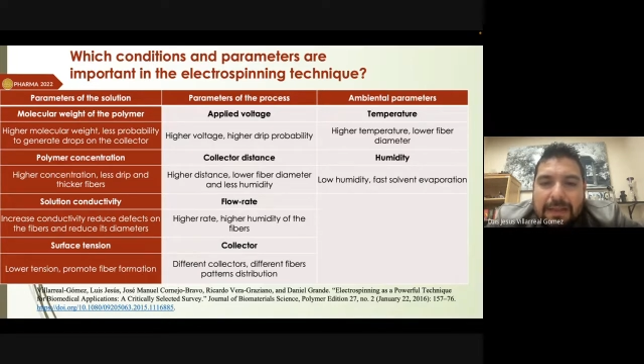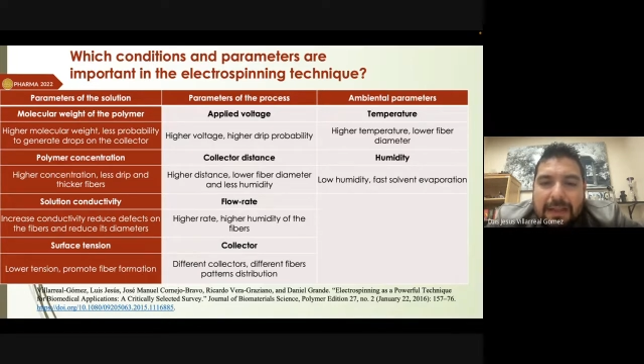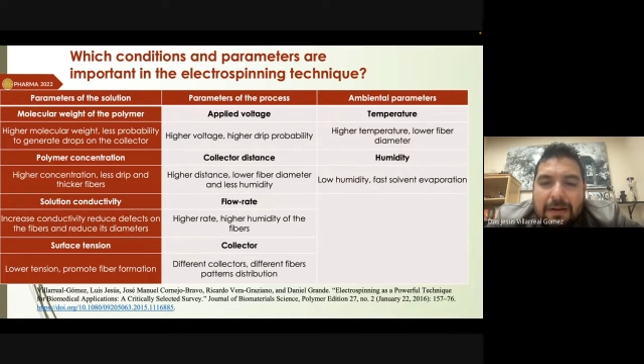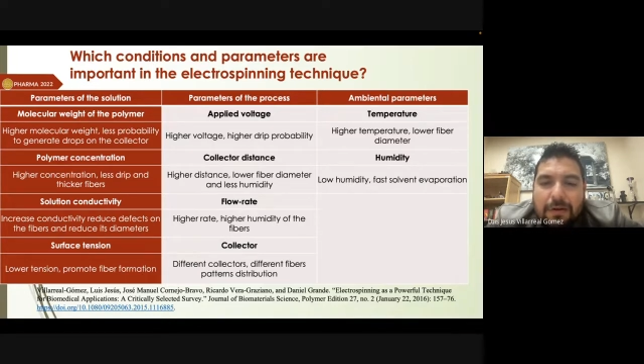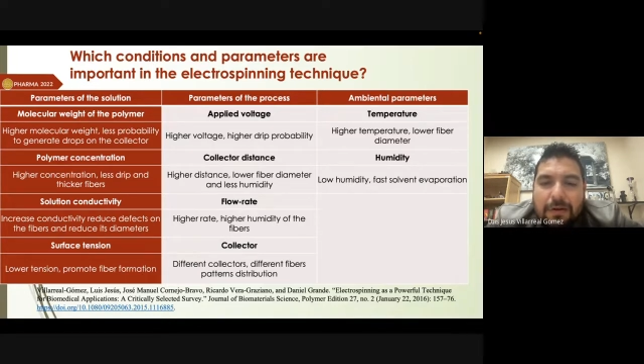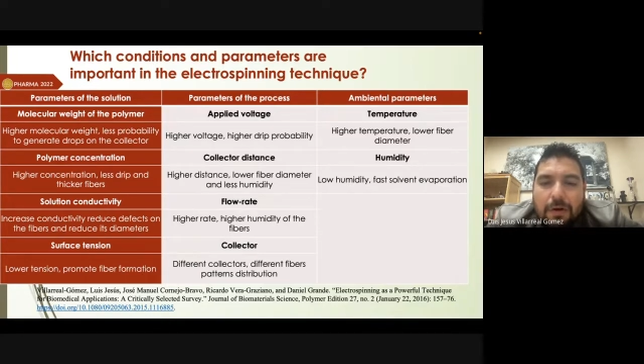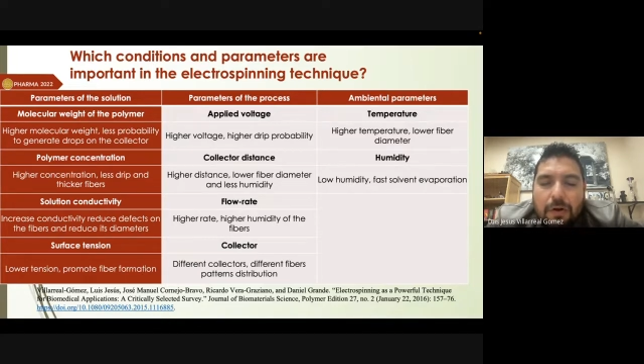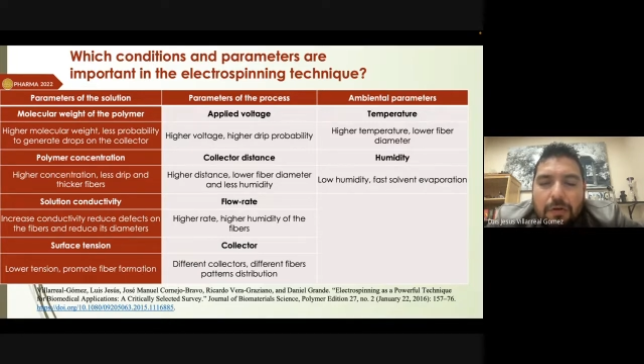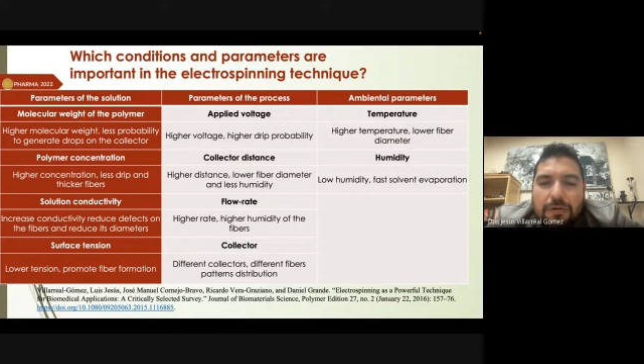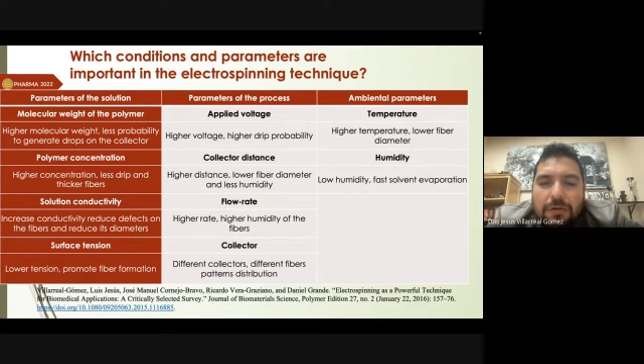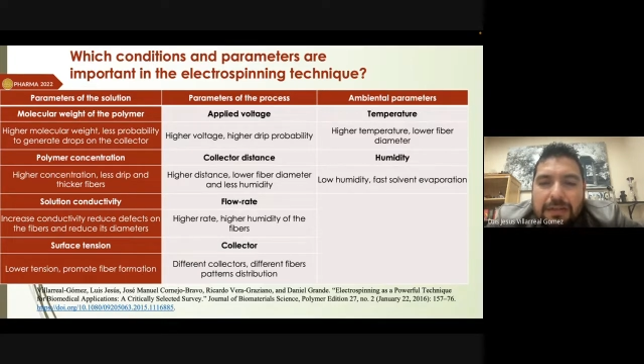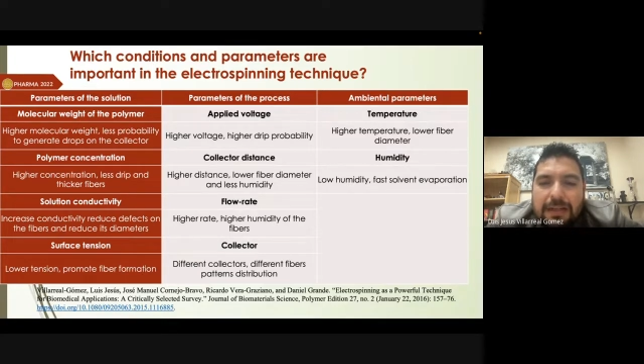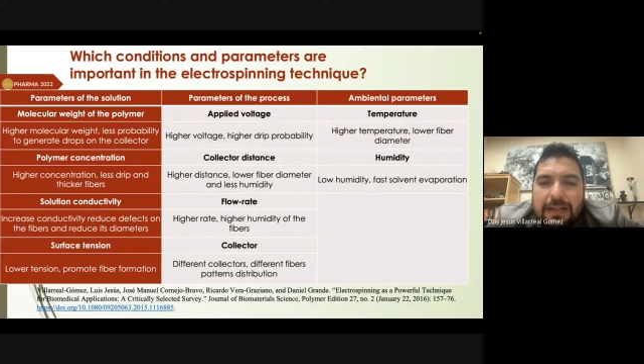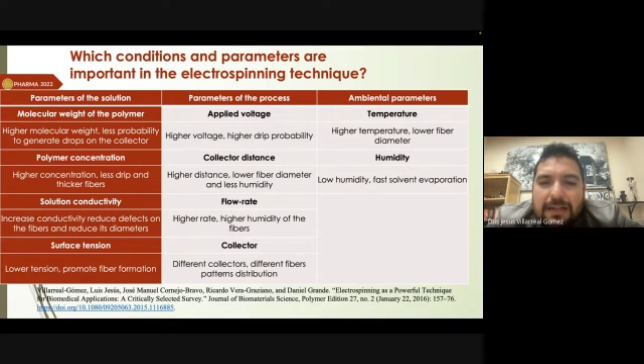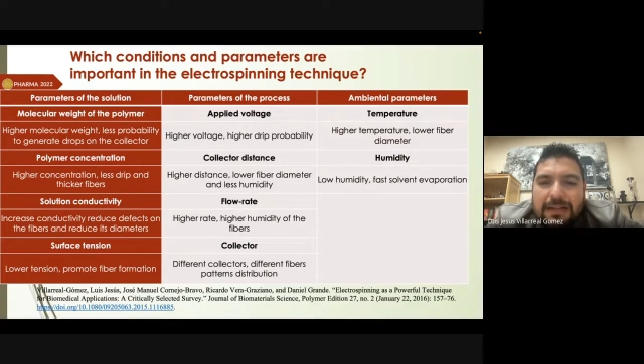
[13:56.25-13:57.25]
them
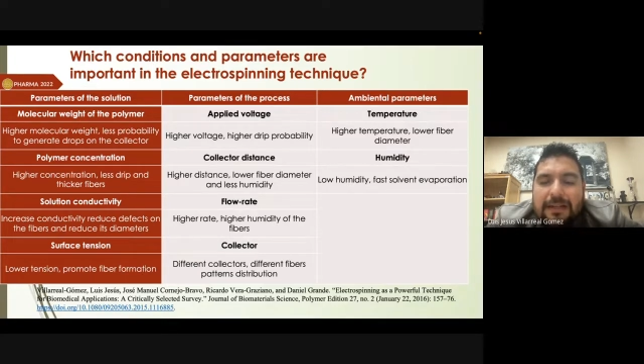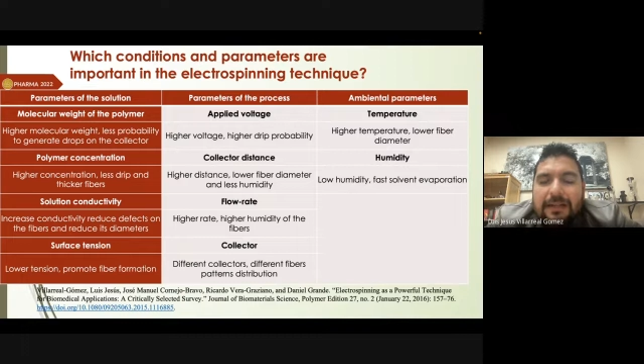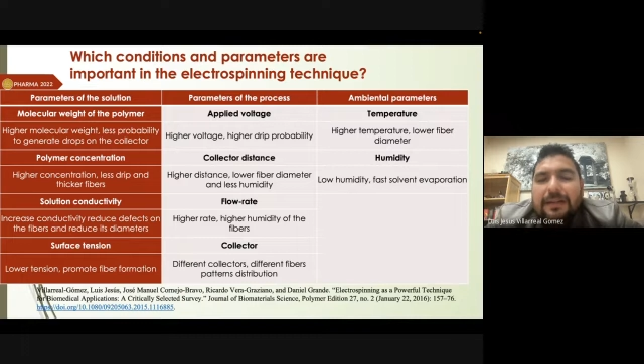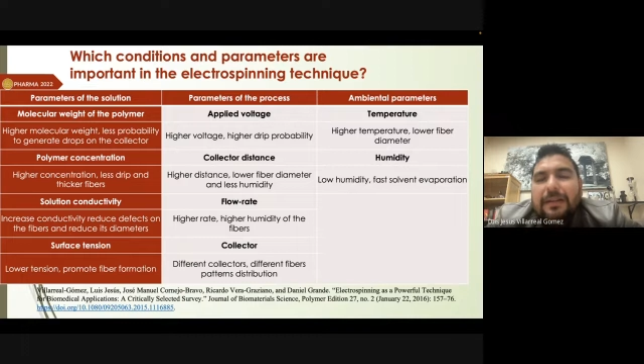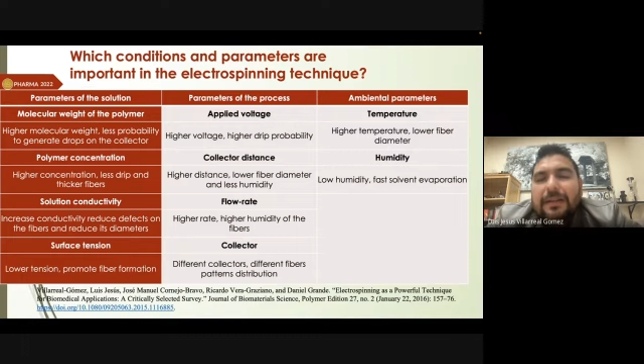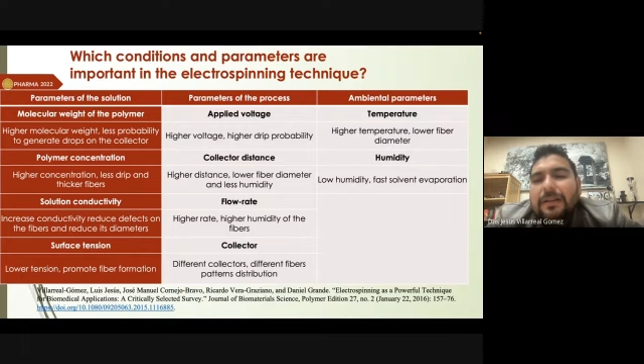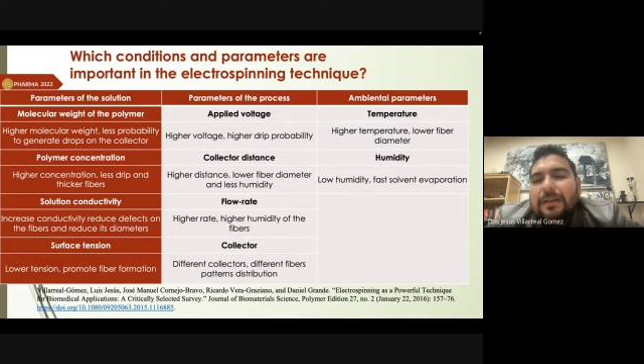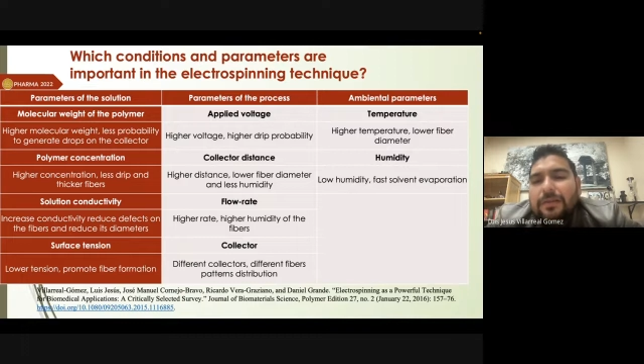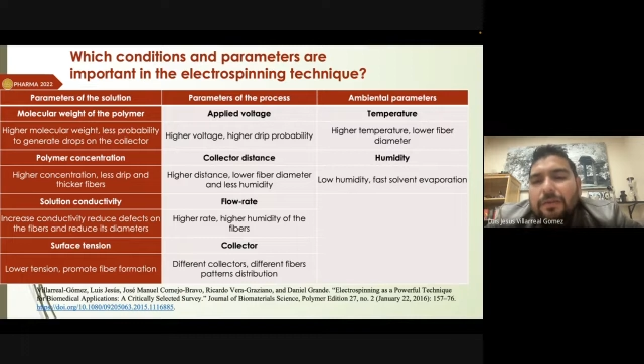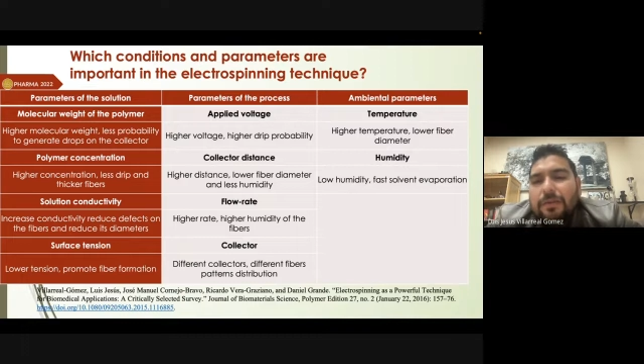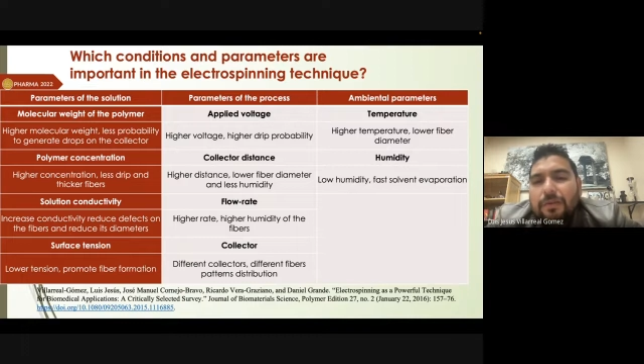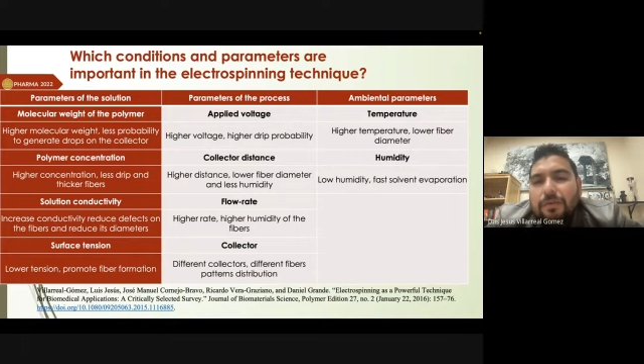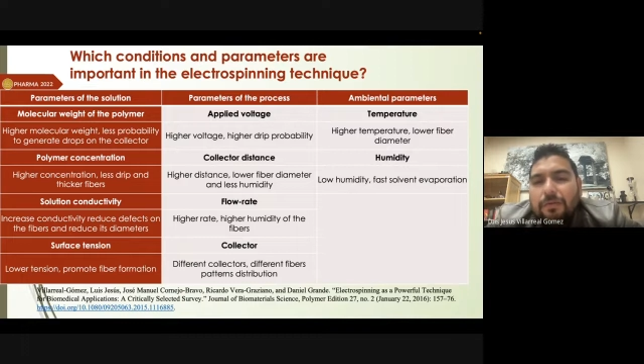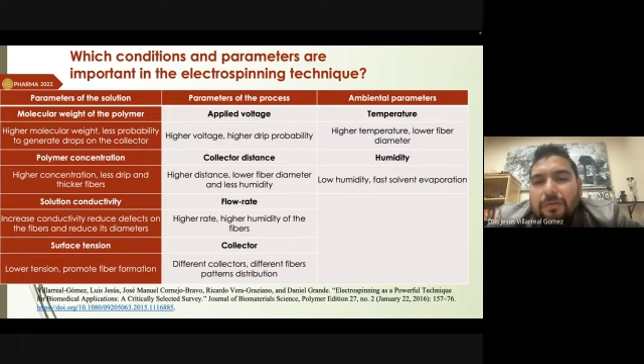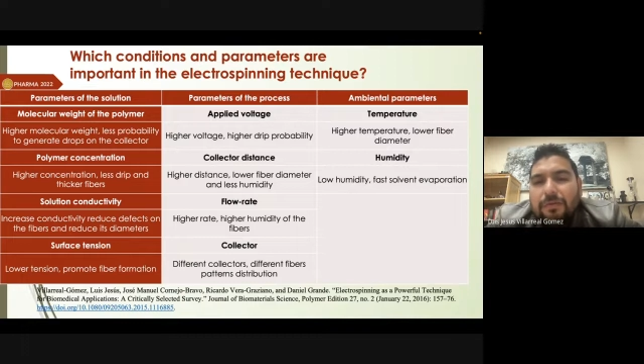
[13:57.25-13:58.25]
closer, so
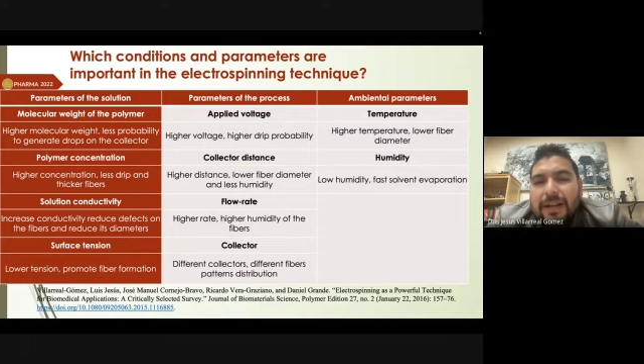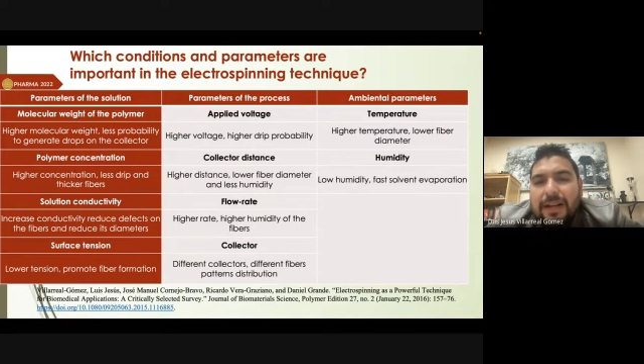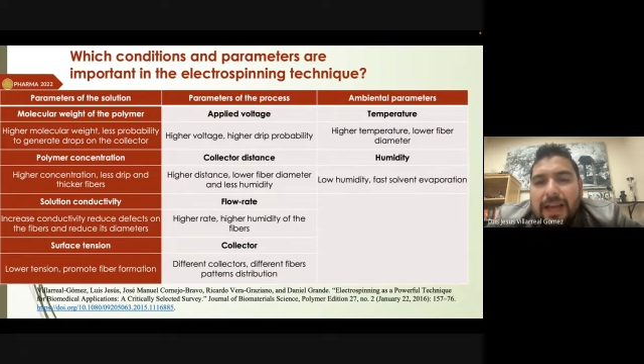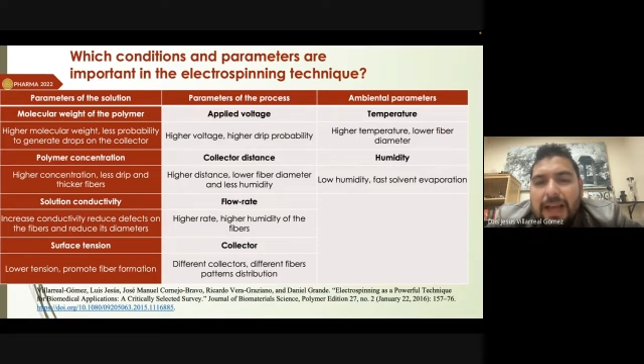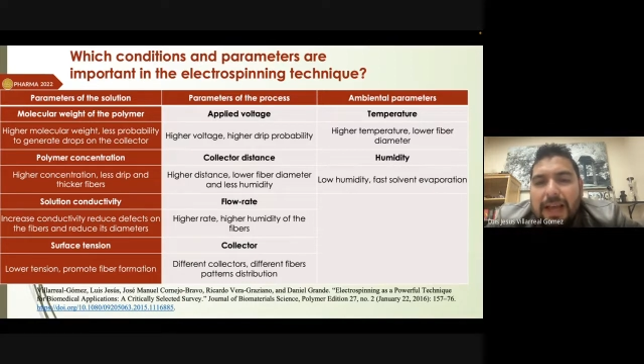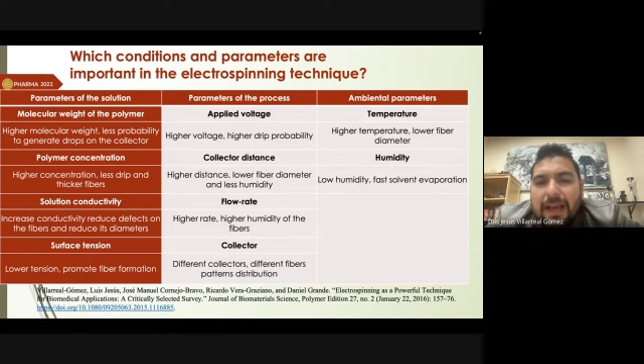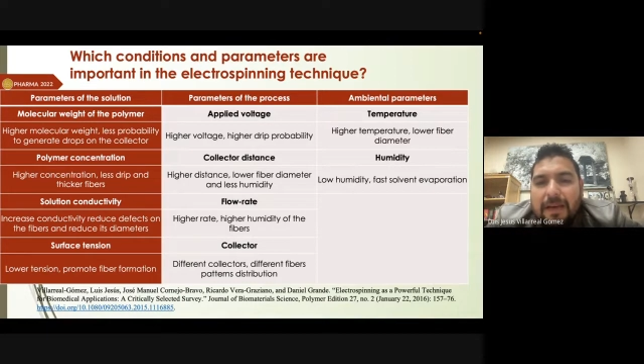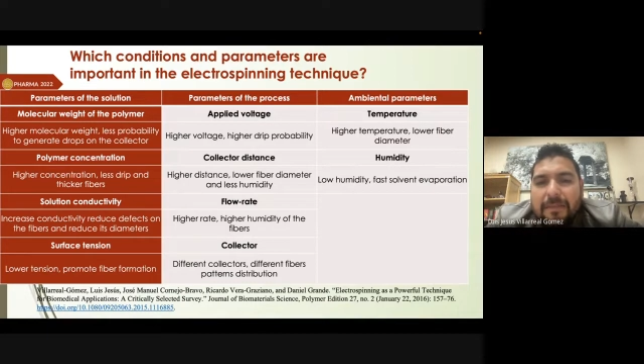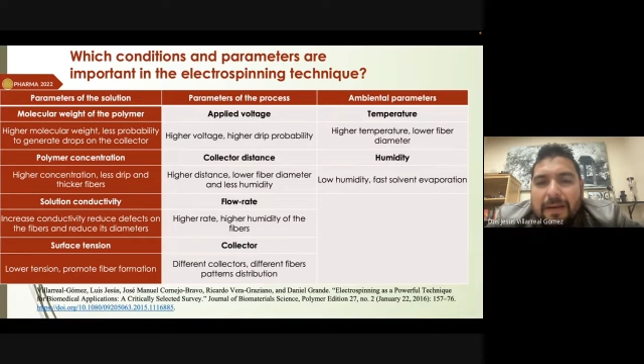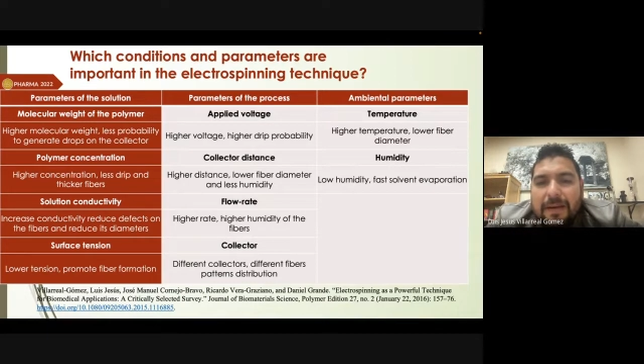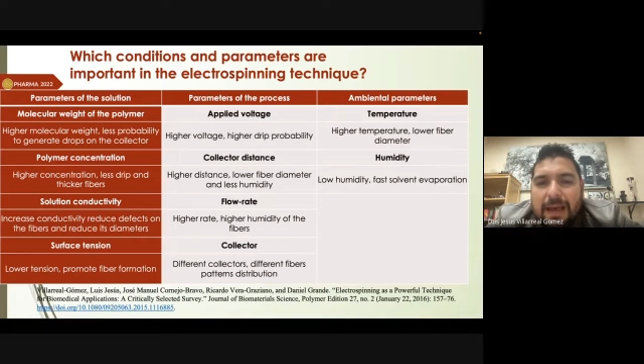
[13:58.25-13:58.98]
you will have